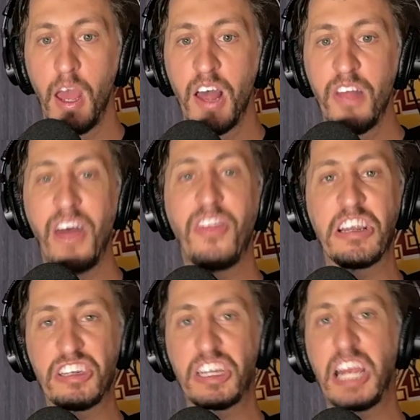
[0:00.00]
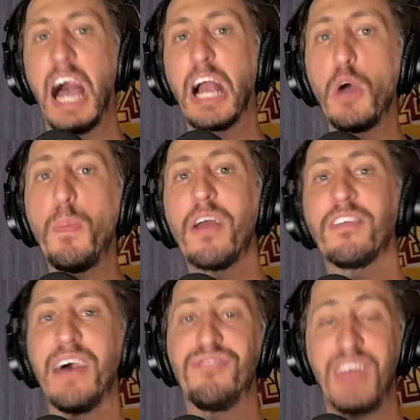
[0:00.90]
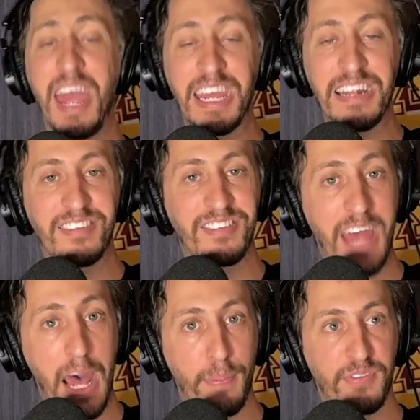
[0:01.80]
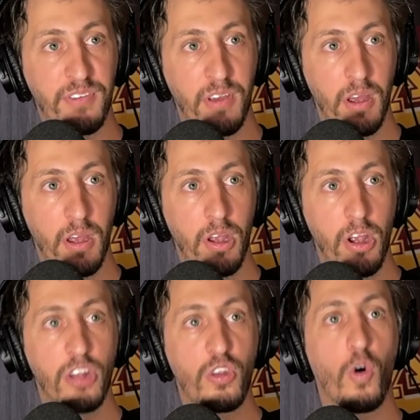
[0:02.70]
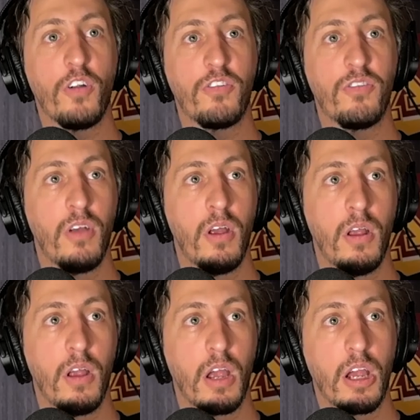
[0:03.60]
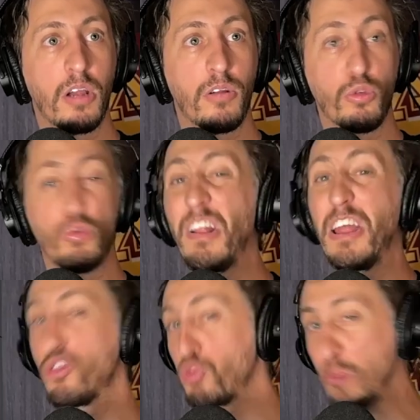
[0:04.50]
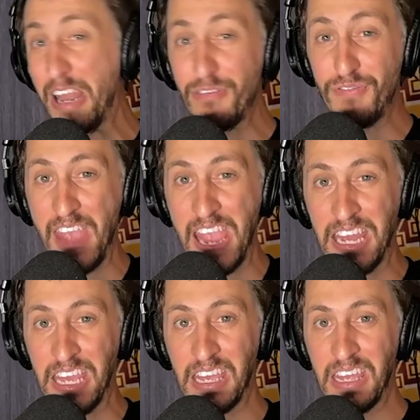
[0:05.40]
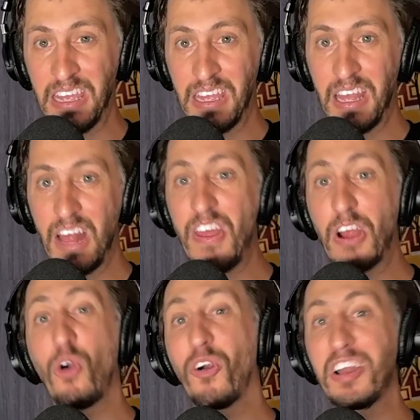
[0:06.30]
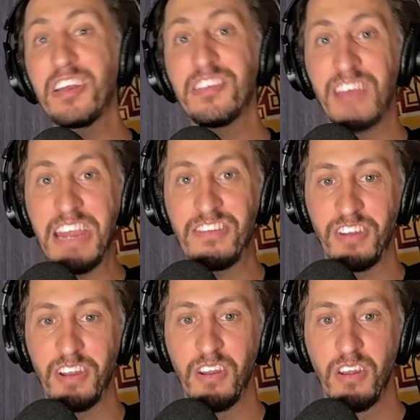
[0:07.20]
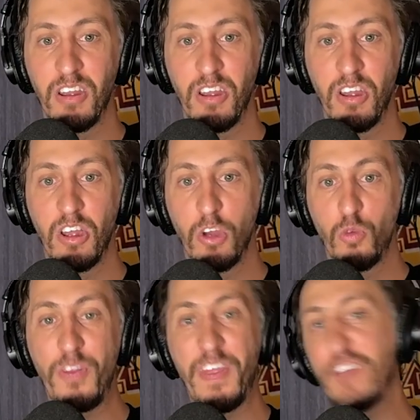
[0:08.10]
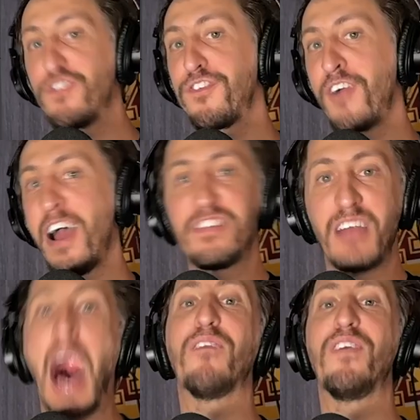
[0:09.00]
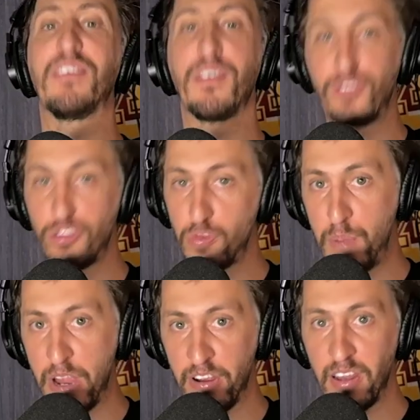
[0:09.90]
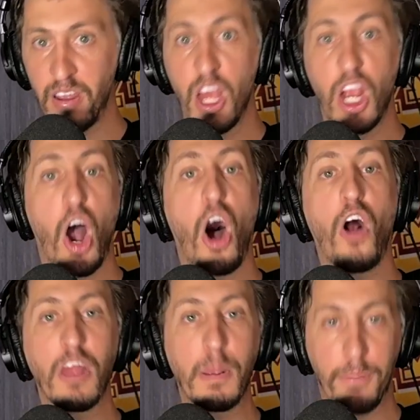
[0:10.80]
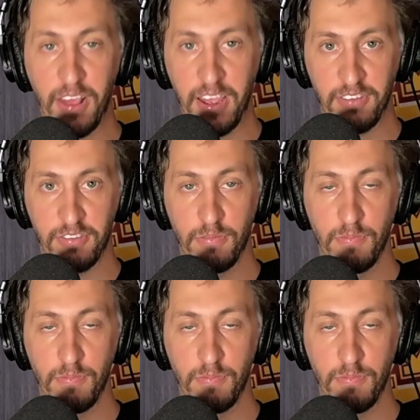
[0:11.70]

that the Chicago Bears have taken steps towards really renovating their organization with a fresh offensive spirit calling plays.